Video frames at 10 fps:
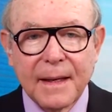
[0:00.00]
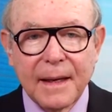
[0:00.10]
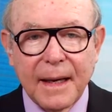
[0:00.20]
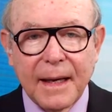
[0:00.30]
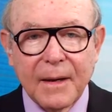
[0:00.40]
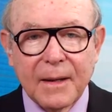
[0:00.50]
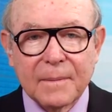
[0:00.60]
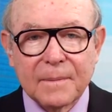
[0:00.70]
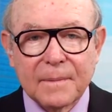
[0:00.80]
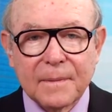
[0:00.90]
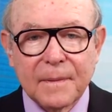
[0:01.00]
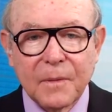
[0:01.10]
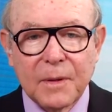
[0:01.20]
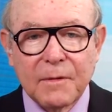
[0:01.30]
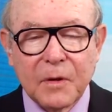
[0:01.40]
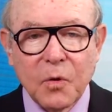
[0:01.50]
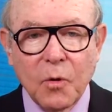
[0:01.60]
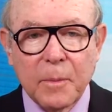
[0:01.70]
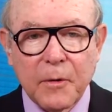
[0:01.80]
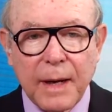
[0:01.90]
Um, We've
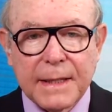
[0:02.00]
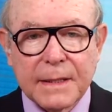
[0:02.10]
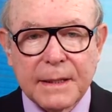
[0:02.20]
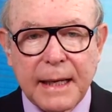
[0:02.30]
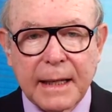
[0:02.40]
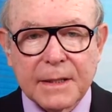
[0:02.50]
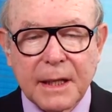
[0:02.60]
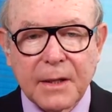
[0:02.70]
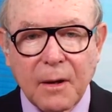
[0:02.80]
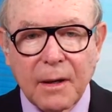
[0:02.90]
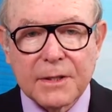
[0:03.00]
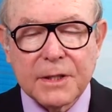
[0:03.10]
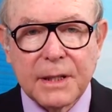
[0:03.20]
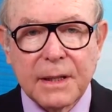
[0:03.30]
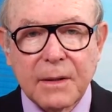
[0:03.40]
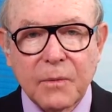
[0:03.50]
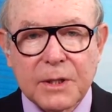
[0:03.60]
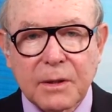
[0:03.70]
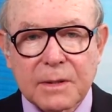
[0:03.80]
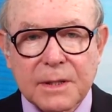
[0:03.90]
incorporated our technology,
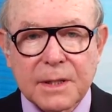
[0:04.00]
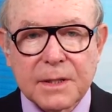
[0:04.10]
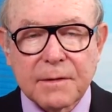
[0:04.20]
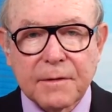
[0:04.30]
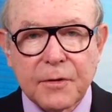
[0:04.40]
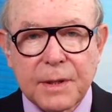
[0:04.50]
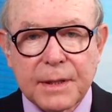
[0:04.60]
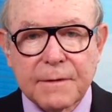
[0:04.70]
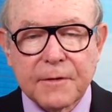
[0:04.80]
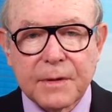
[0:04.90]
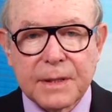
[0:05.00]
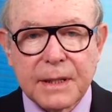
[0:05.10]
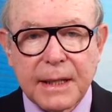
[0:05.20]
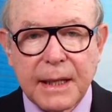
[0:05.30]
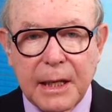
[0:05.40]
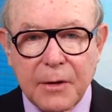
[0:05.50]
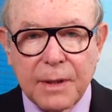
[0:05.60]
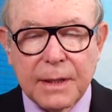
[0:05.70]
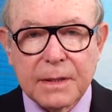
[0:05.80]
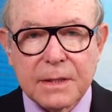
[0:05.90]
which consists of three different uh,
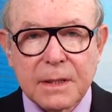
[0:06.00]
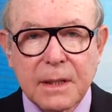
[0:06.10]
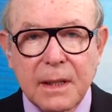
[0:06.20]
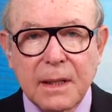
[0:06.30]
areas.